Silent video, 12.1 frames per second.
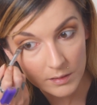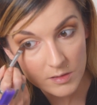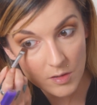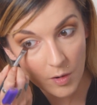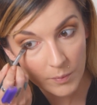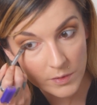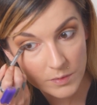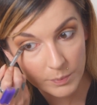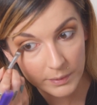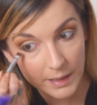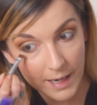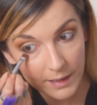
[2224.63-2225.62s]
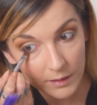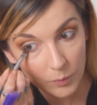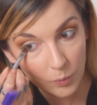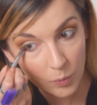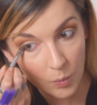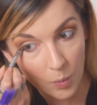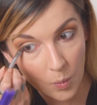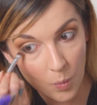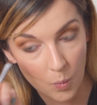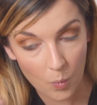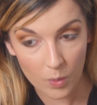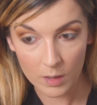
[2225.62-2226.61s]
It's almost black.
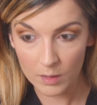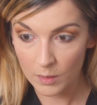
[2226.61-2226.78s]
Woo!